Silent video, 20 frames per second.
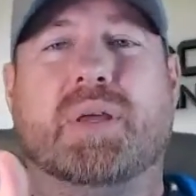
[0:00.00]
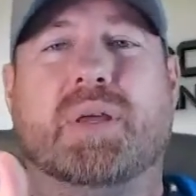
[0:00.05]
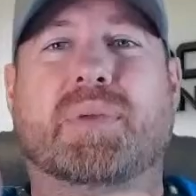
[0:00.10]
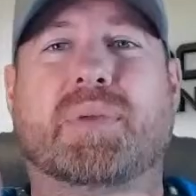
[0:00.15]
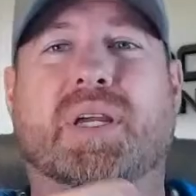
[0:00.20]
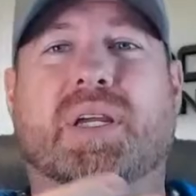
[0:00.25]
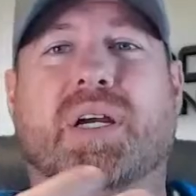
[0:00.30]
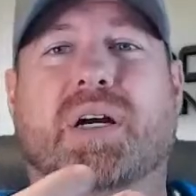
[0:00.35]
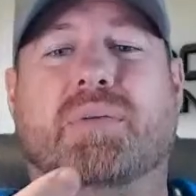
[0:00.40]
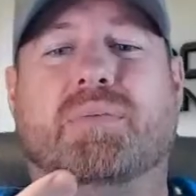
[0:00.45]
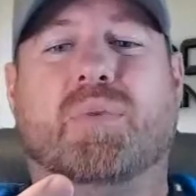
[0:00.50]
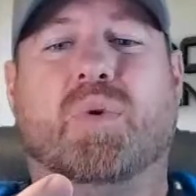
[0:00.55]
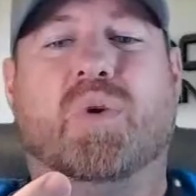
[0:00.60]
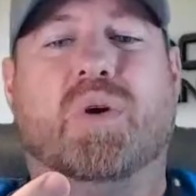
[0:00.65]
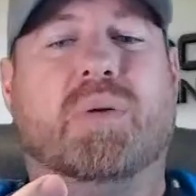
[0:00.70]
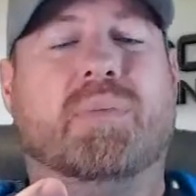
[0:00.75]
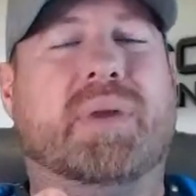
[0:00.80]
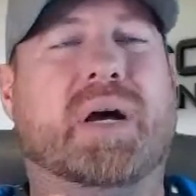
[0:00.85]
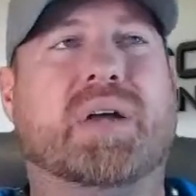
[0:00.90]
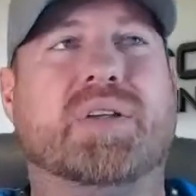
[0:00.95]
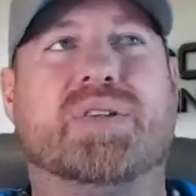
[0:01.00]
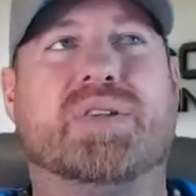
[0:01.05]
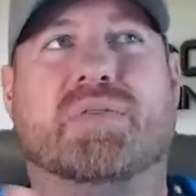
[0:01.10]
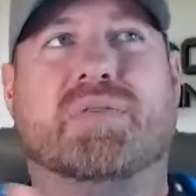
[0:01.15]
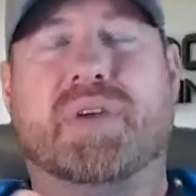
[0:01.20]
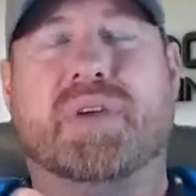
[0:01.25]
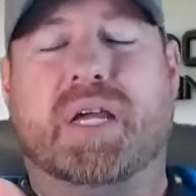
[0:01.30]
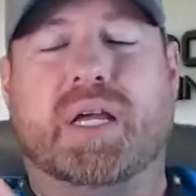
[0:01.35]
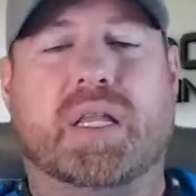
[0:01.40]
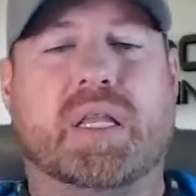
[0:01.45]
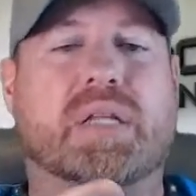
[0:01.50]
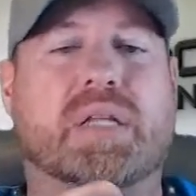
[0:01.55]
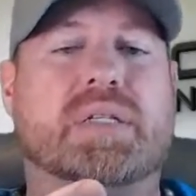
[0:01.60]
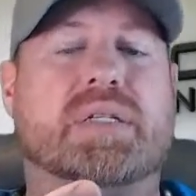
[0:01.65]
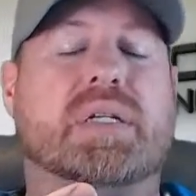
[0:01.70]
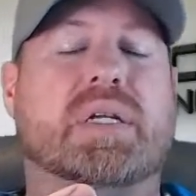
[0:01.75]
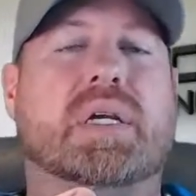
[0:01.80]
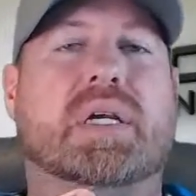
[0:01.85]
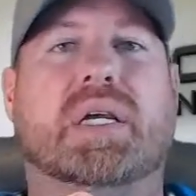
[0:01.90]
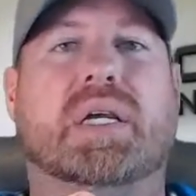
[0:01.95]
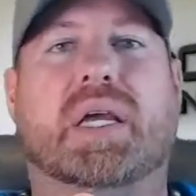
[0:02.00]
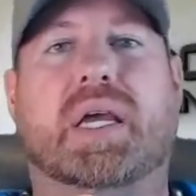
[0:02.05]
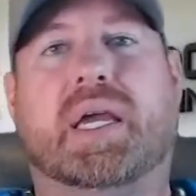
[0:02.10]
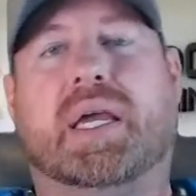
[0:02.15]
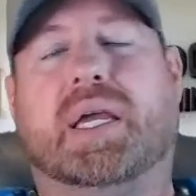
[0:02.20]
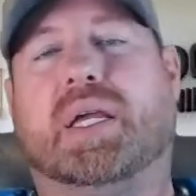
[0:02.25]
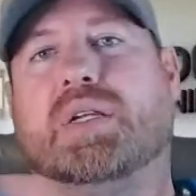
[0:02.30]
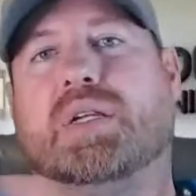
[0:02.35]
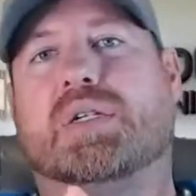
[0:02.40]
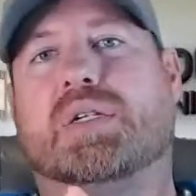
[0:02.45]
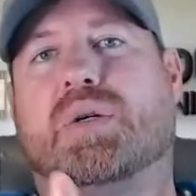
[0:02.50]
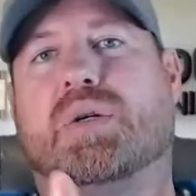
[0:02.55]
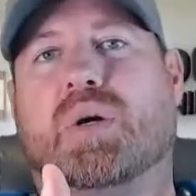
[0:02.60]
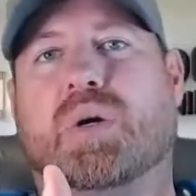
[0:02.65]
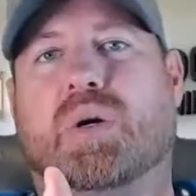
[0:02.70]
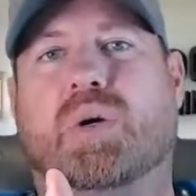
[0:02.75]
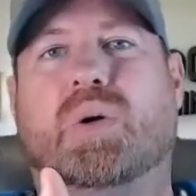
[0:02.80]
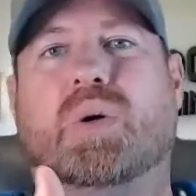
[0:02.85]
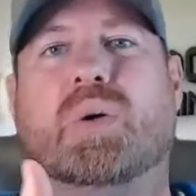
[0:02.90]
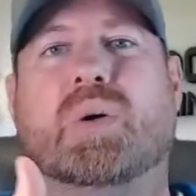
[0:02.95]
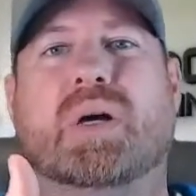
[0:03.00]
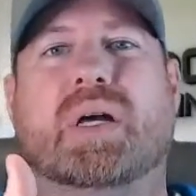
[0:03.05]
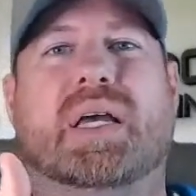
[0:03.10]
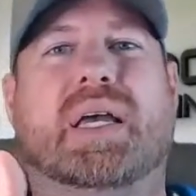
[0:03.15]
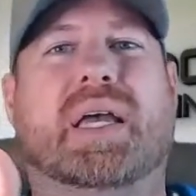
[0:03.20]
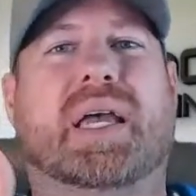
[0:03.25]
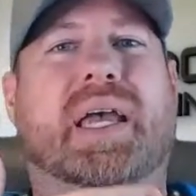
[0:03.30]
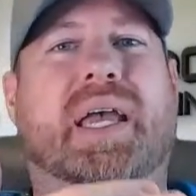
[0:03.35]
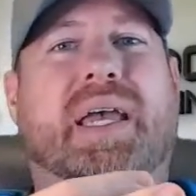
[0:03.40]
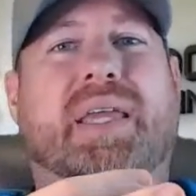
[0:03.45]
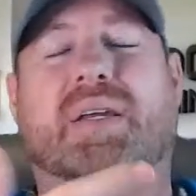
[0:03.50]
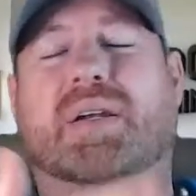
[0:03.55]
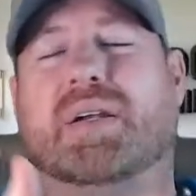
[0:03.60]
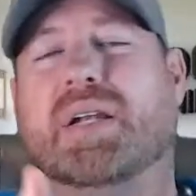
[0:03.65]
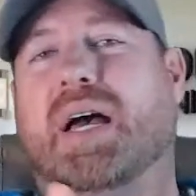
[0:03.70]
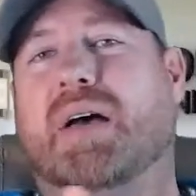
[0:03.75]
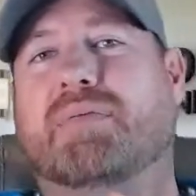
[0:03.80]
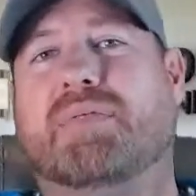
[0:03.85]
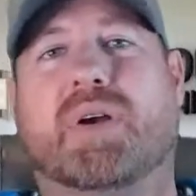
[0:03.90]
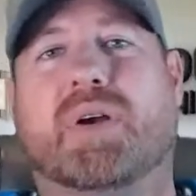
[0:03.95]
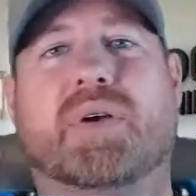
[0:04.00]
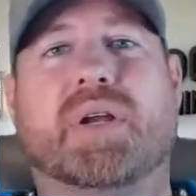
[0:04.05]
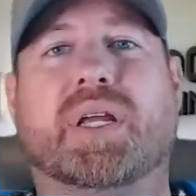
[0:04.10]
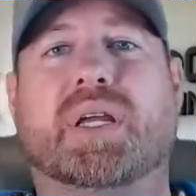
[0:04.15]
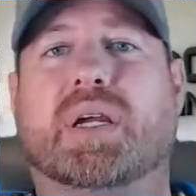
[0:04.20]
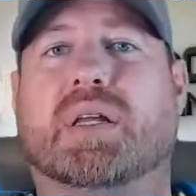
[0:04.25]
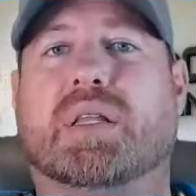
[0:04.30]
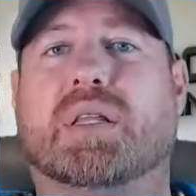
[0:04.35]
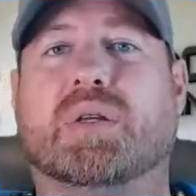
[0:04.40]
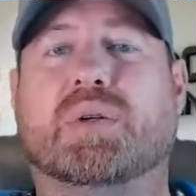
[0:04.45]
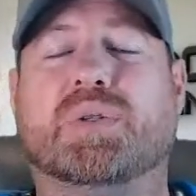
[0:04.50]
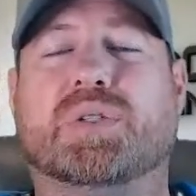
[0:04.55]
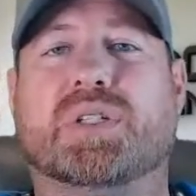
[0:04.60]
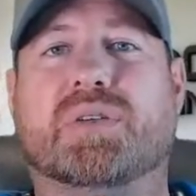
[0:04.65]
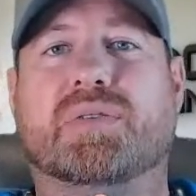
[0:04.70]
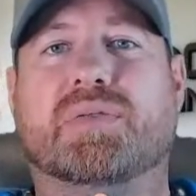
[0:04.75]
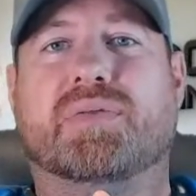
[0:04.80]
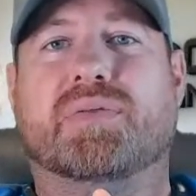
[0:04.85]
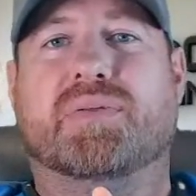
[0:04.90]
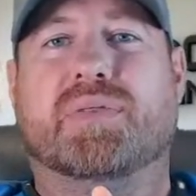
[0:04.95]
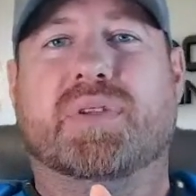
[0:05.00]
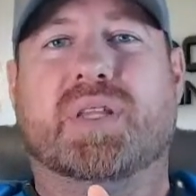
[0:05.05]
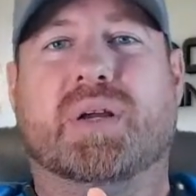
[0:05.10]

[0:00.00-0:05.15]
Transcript: They become more about surveillance and control, and they're not very inclusive.